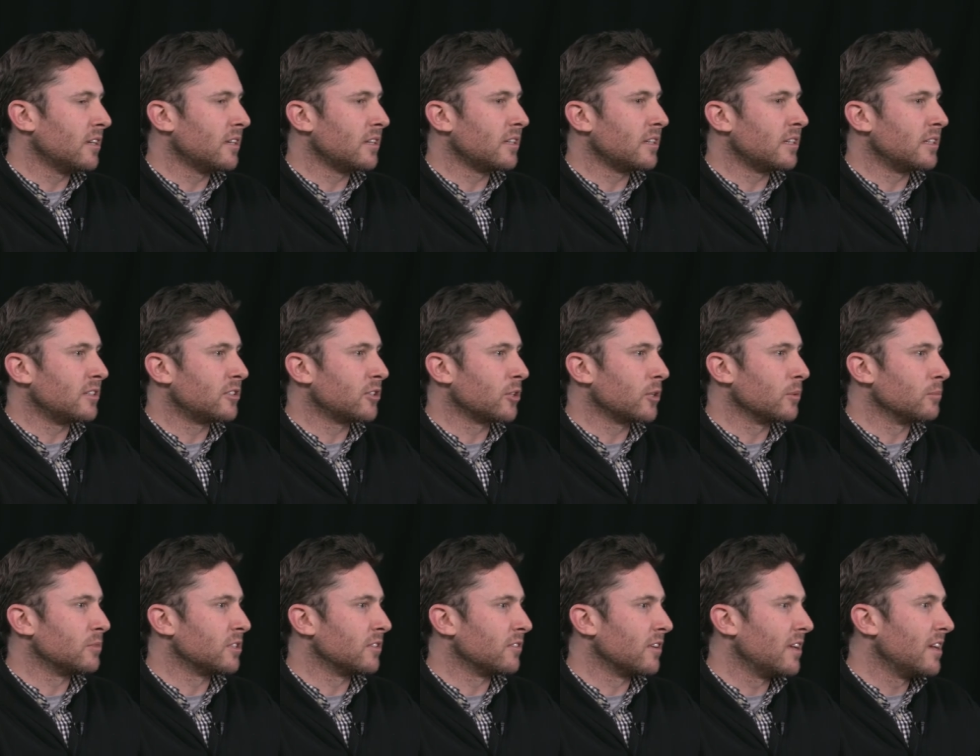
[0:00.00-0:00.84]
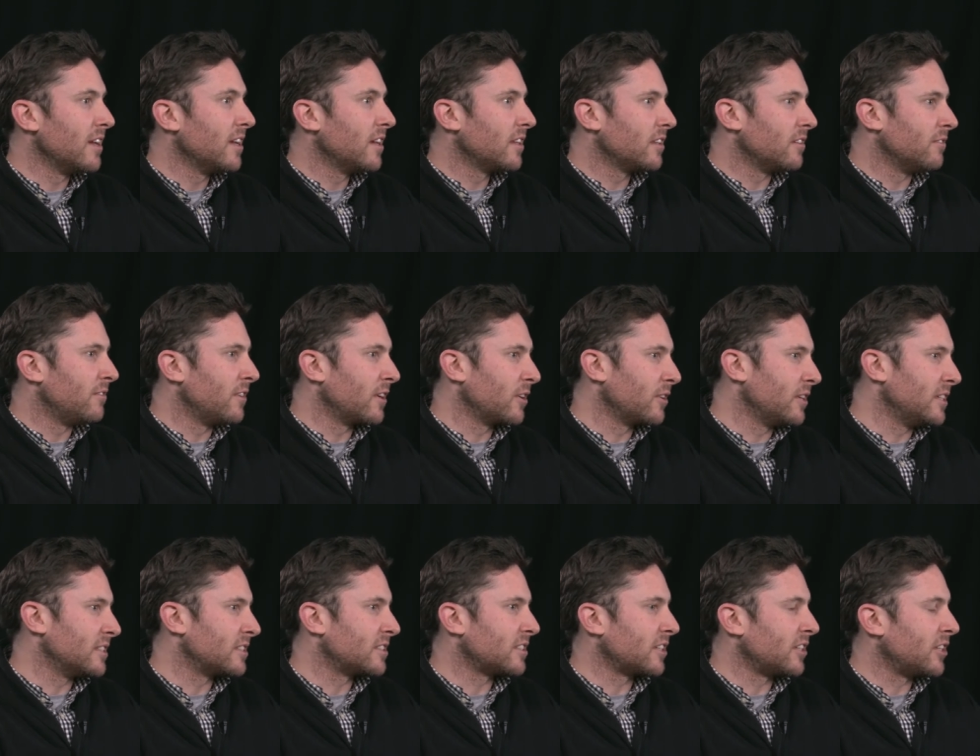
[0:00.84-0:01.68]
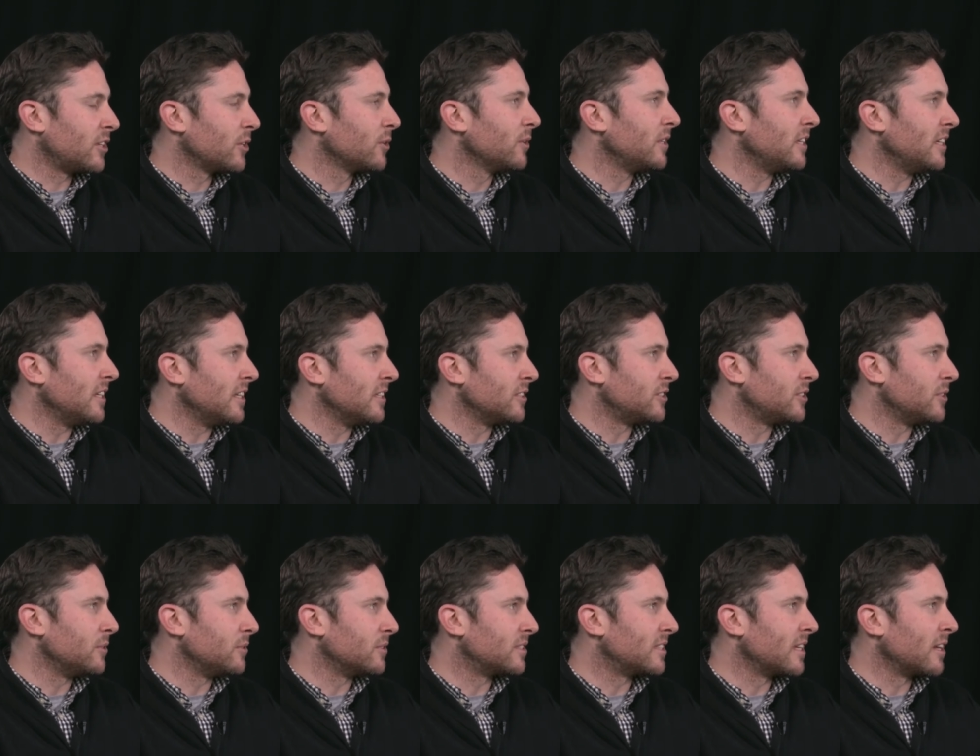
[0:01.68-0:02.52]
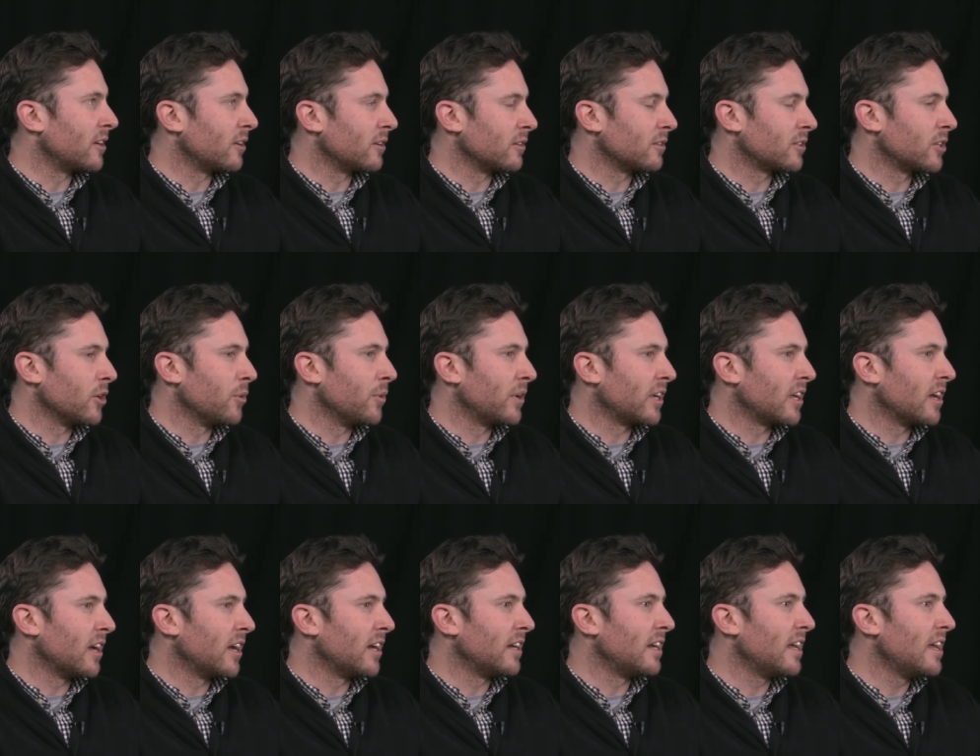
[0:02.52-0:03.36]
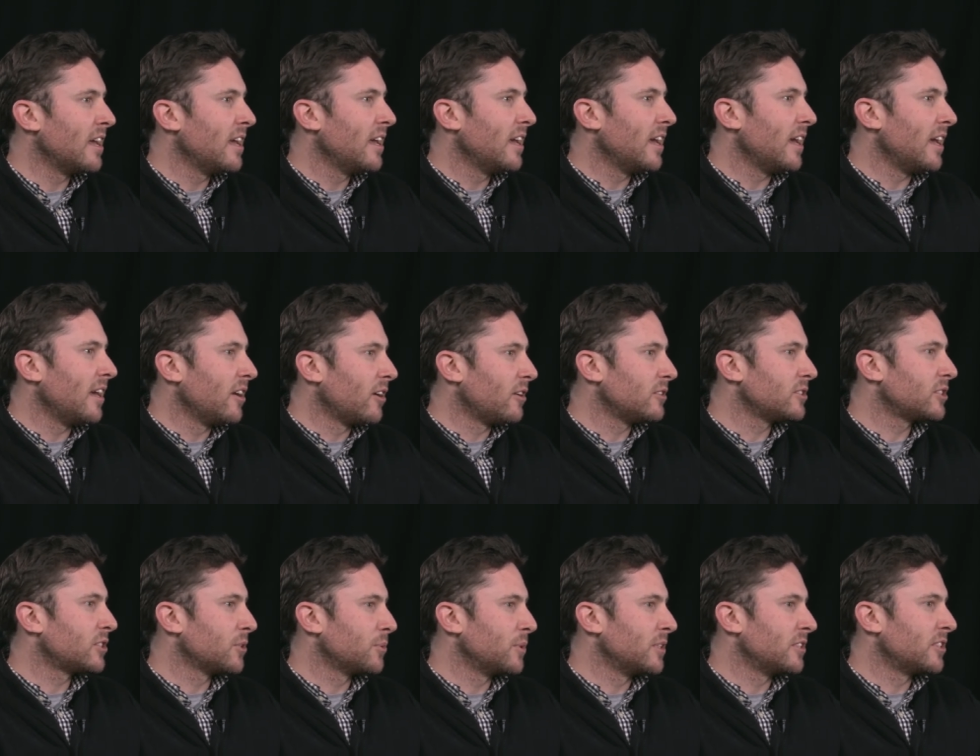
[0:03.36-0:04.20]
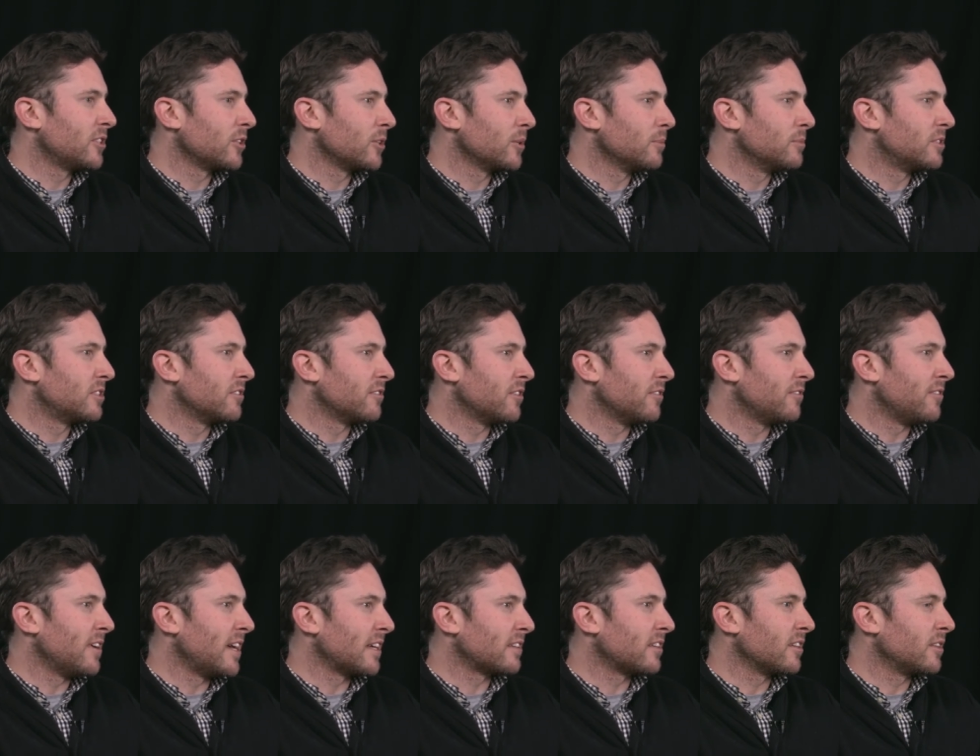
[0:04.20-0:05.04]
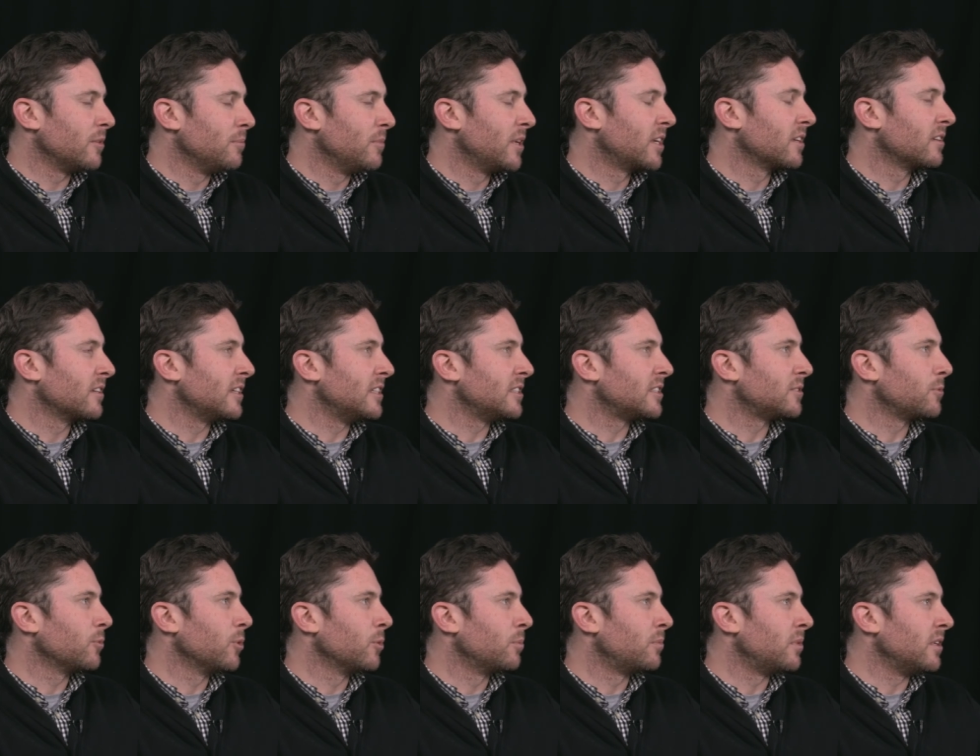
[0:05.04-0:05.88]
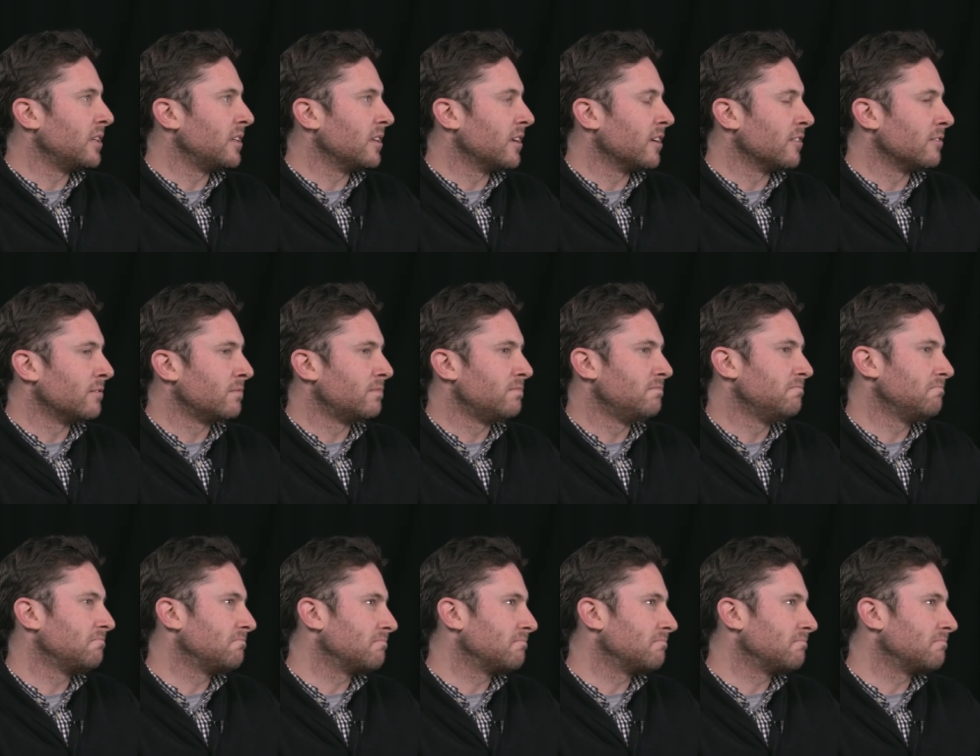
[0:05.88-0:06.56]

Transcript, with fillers: uh, in terms of the various security issues that are going on, and also in terms of the fact that the Middle East will be of